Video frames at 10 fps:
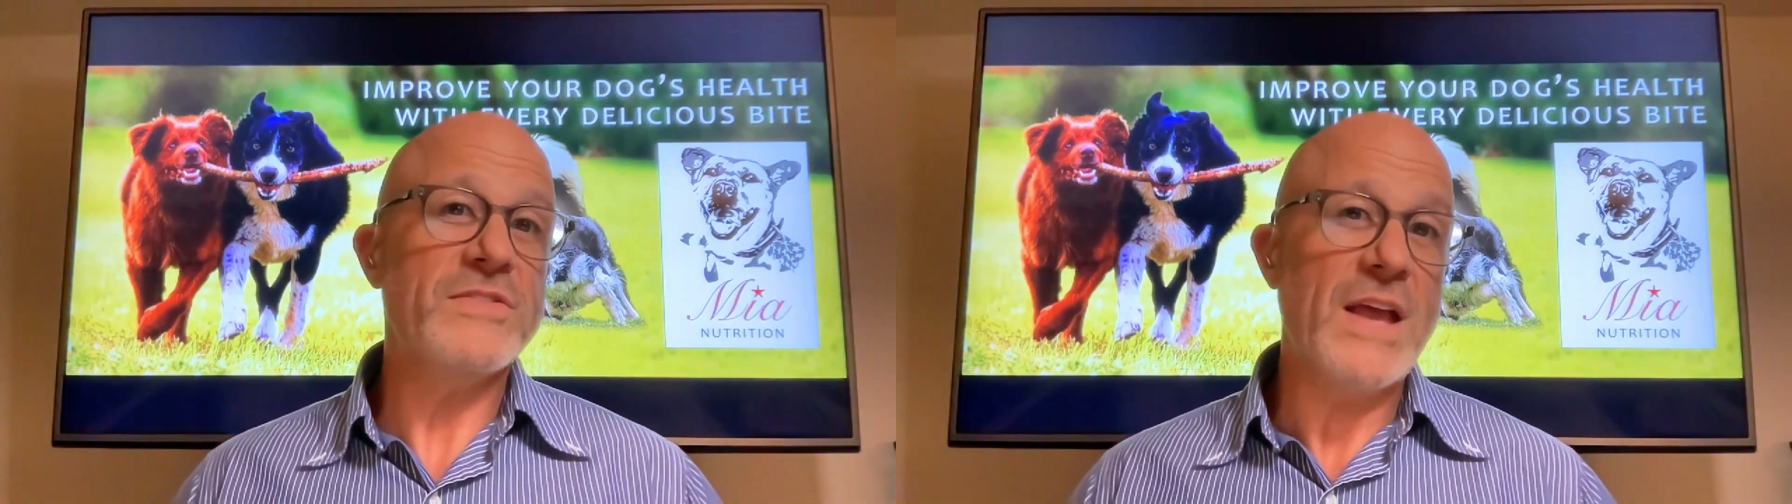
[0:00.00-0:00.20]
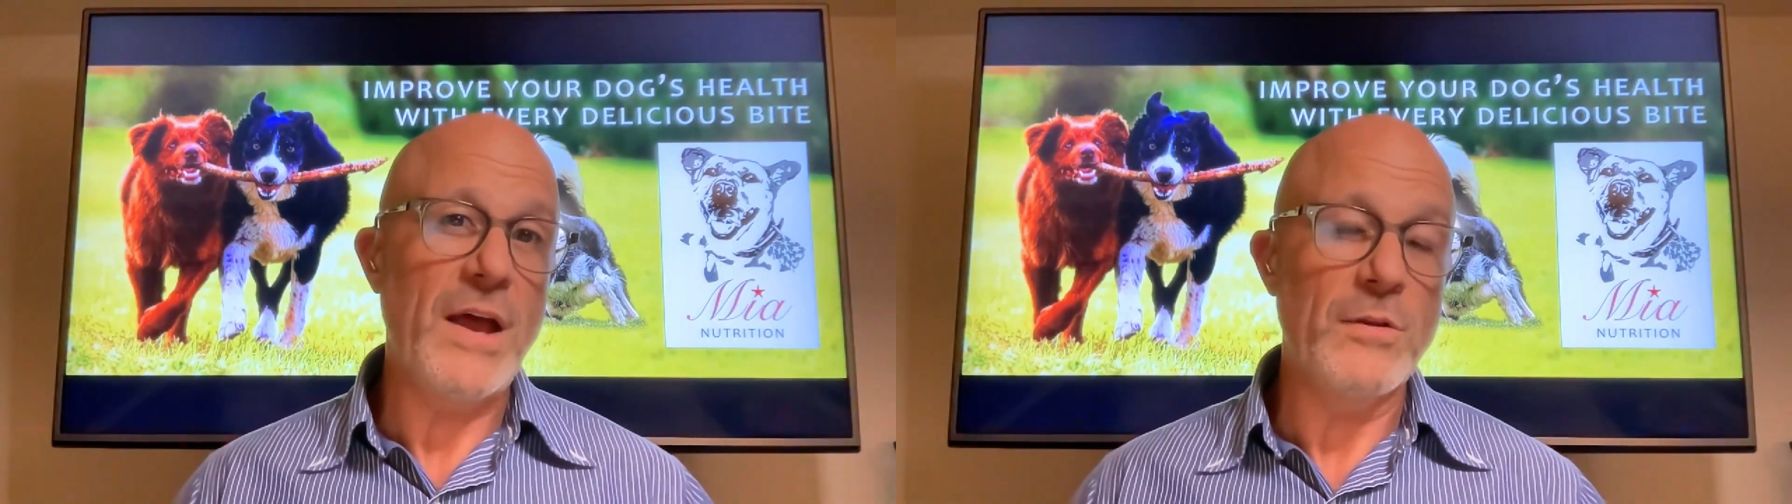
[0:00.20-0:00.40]

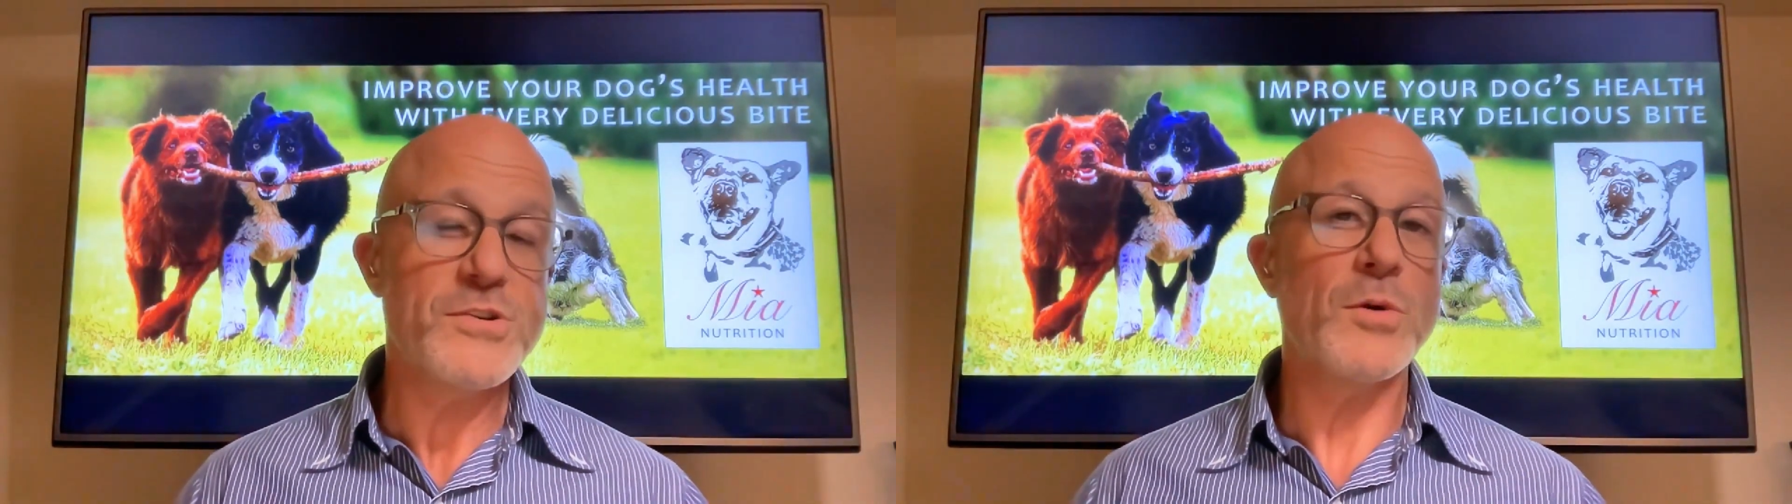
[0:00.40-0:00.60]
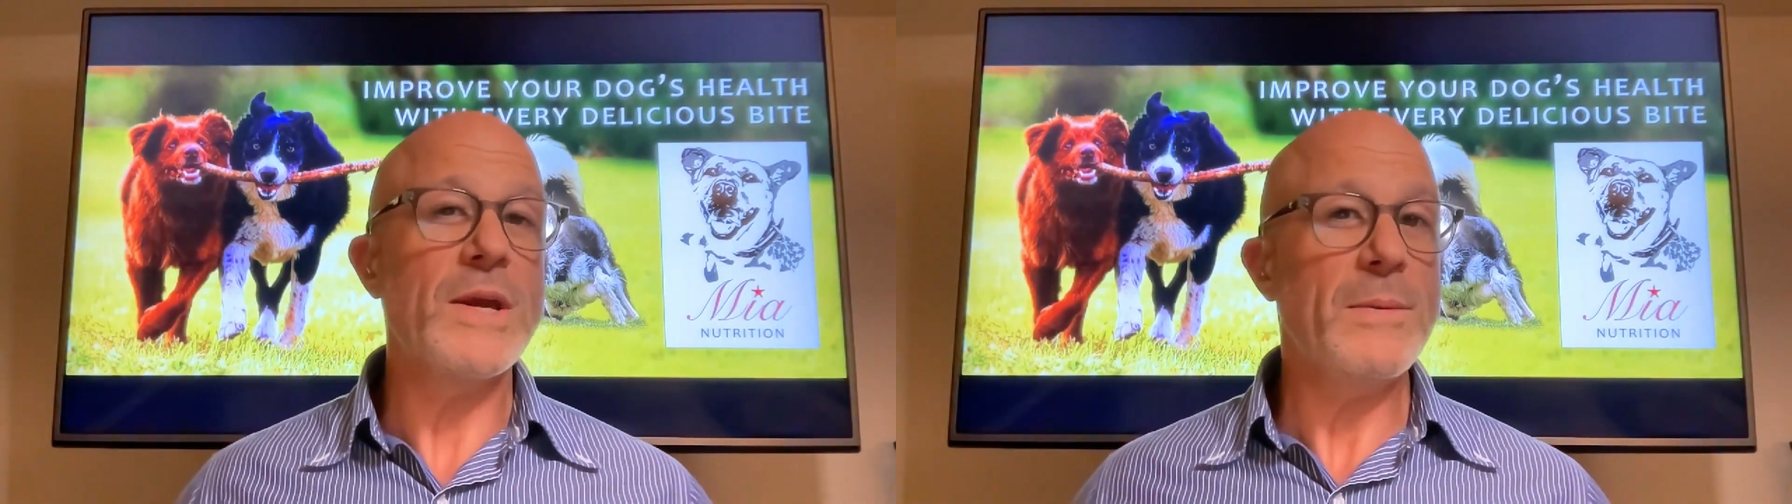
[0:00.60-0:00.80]
health
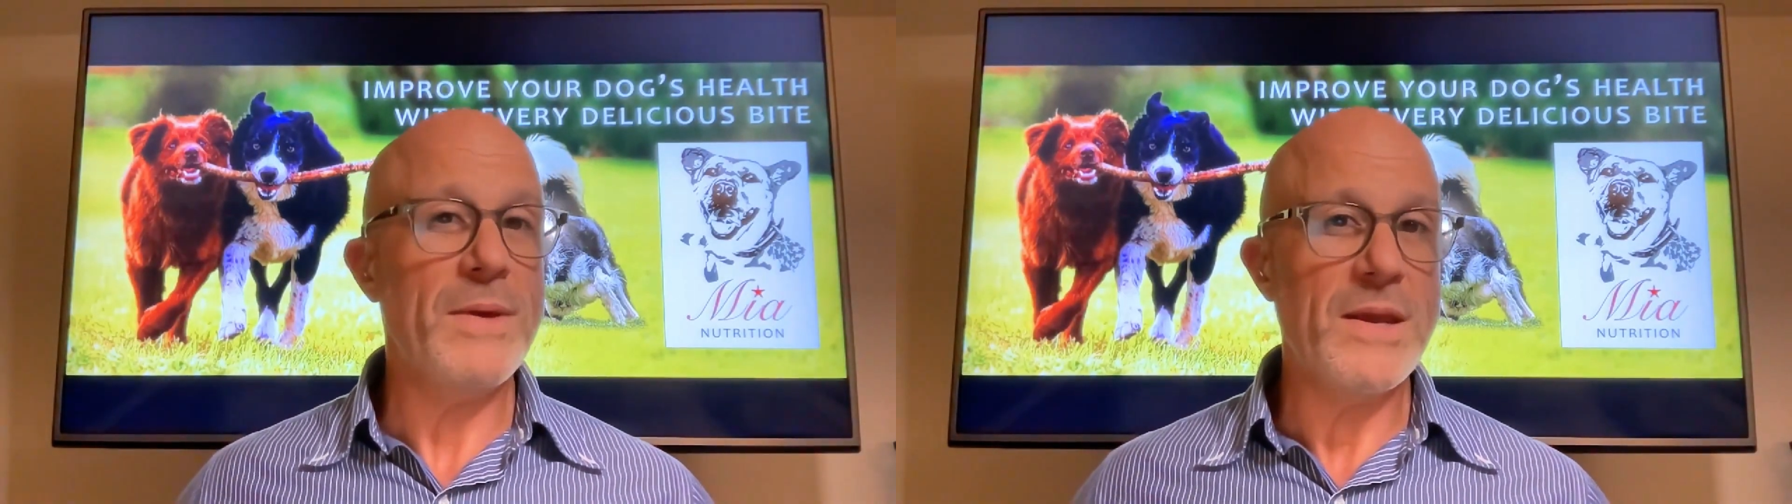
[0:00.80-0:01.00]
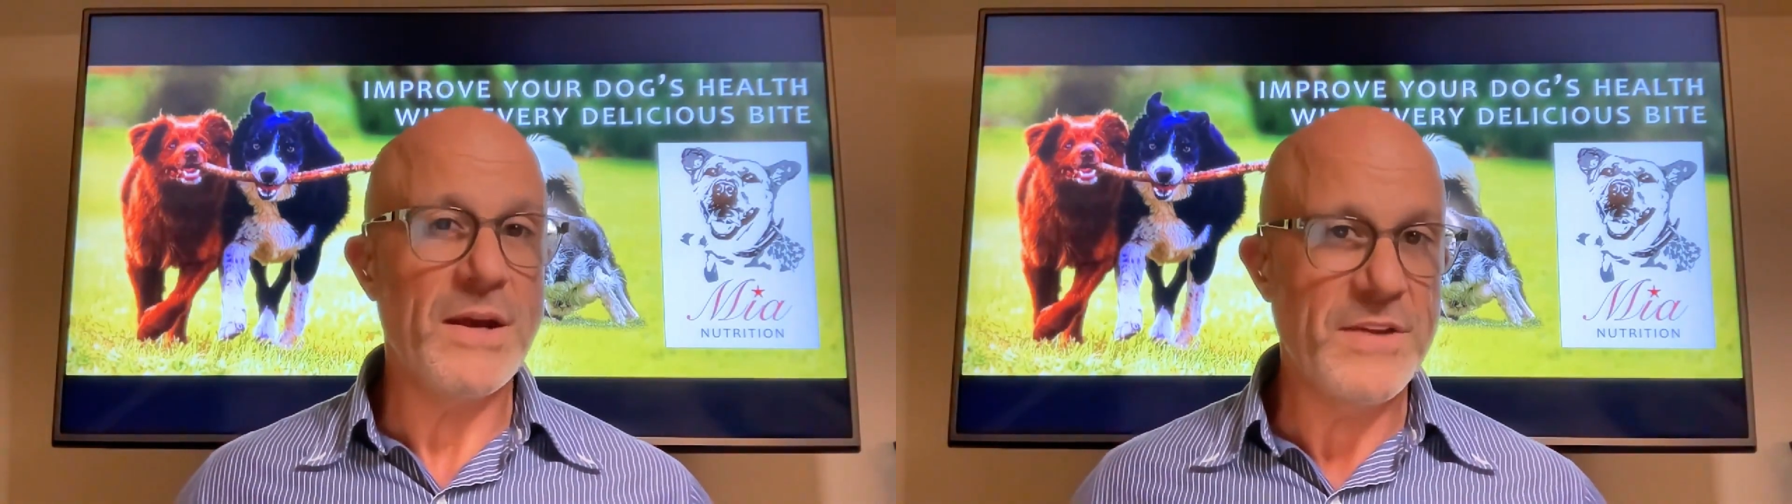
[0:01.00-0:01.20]
so he'd
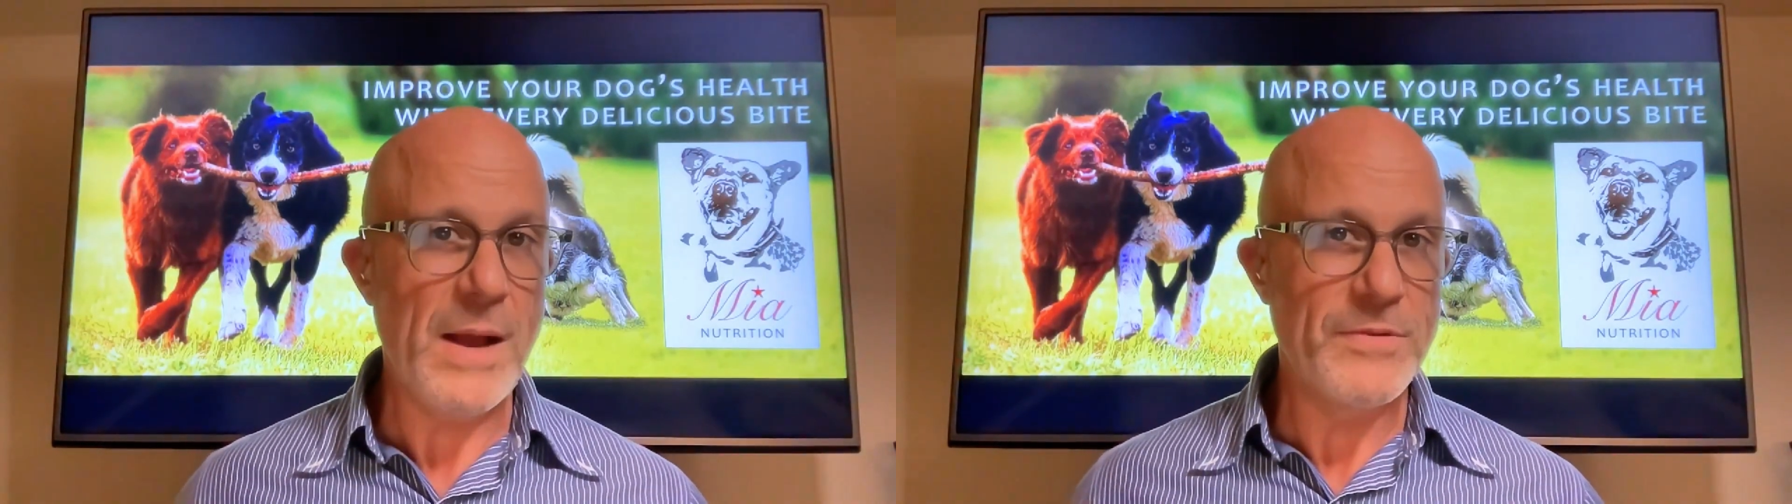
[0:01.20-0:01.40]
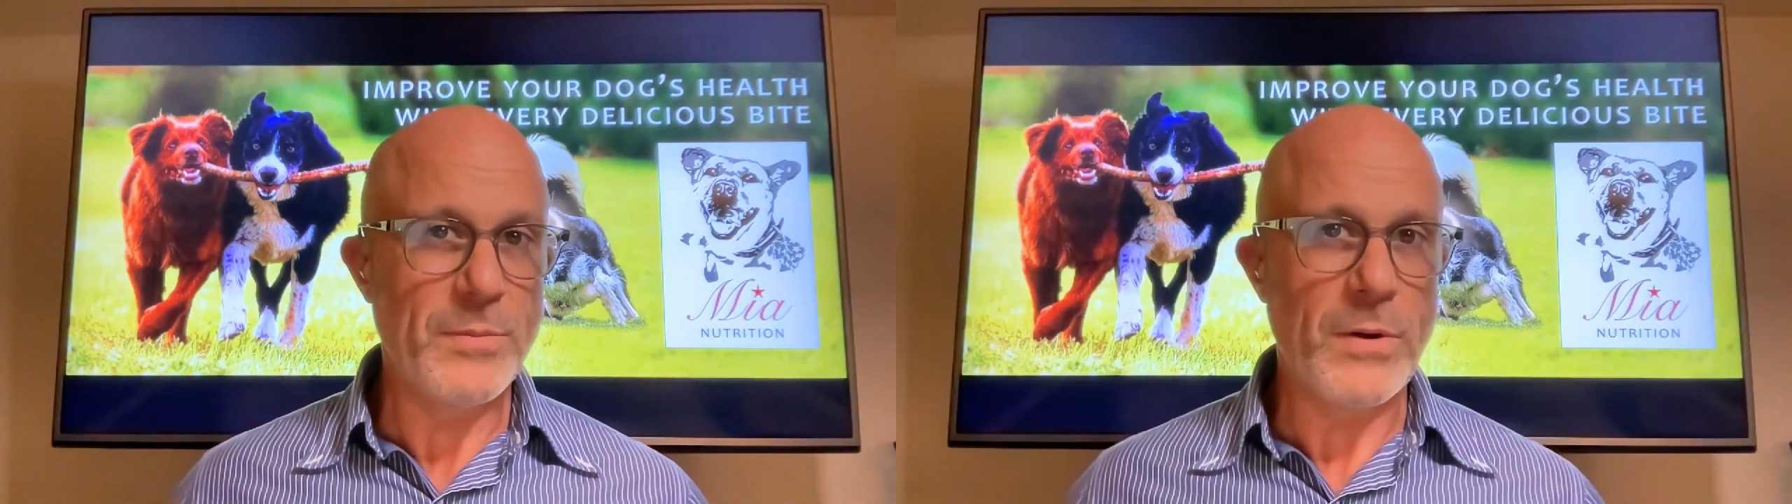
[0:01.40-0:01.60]
be
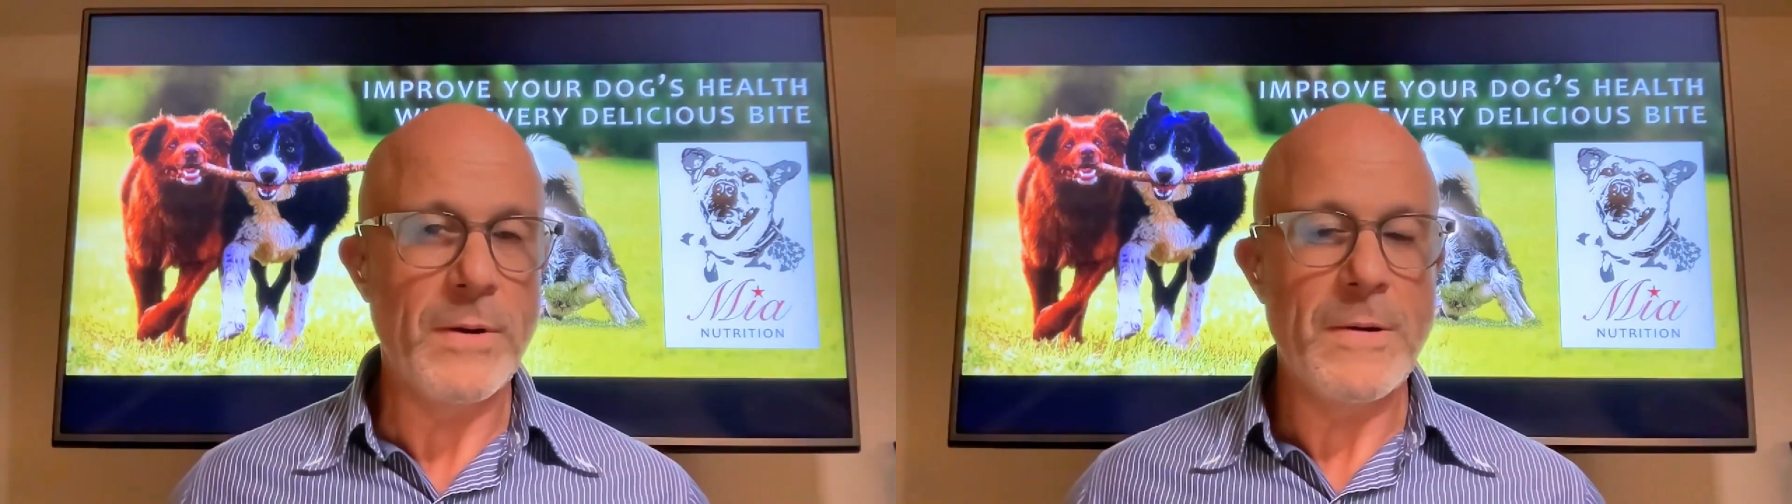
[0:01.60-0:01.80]
adoptable.